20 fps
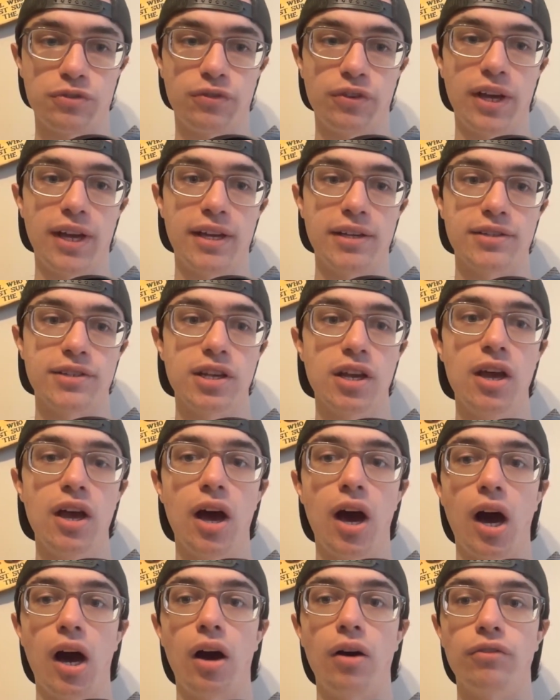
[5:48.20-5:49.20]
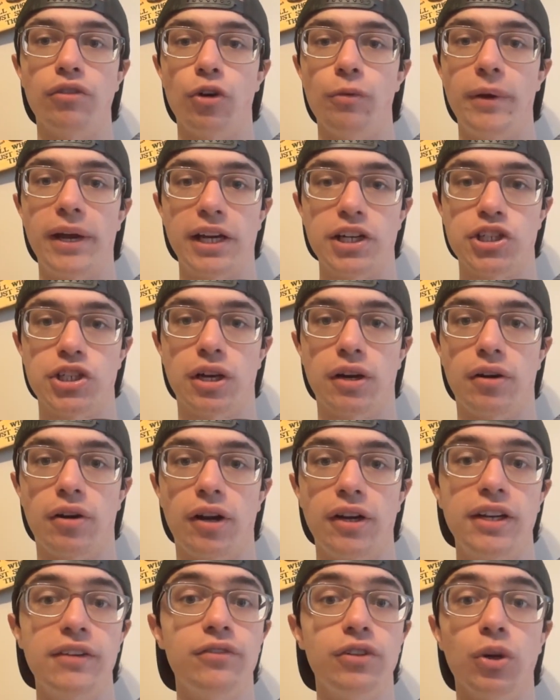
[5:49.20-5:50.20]
phase of Omega
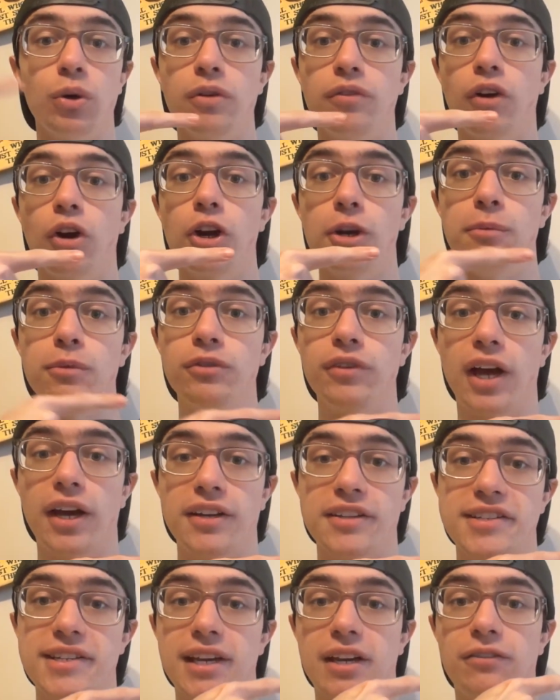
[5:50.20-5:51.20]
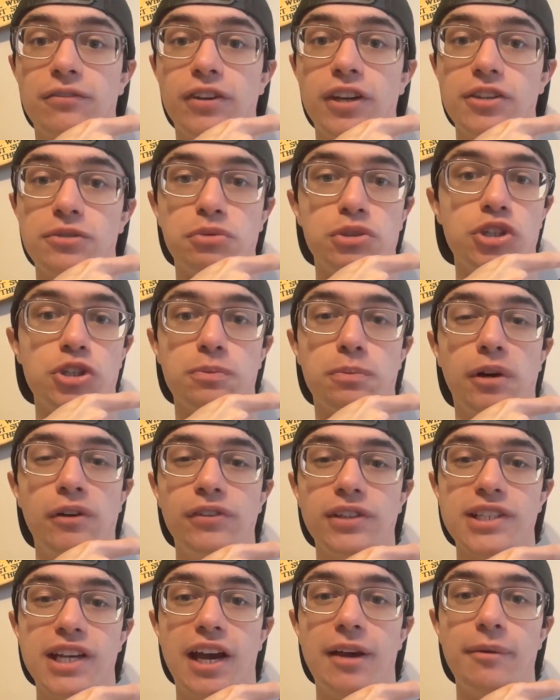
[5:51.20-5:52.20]
Shenron, even though we've already moved on to the second phase, which is
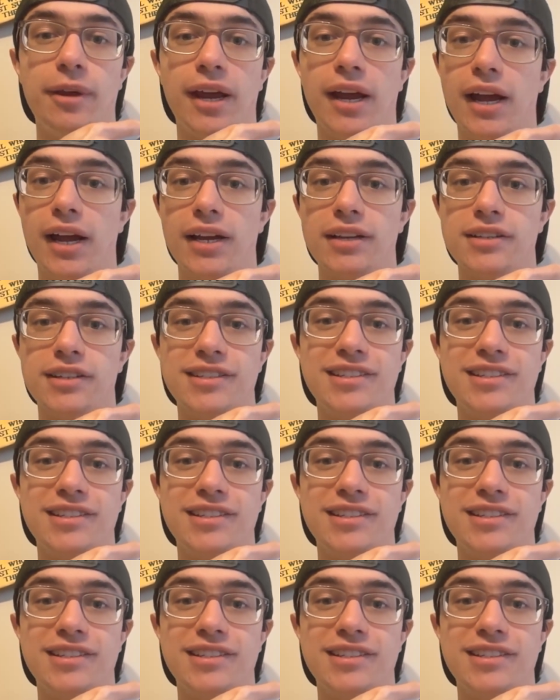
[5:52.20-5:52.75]
perfect timing, I guess.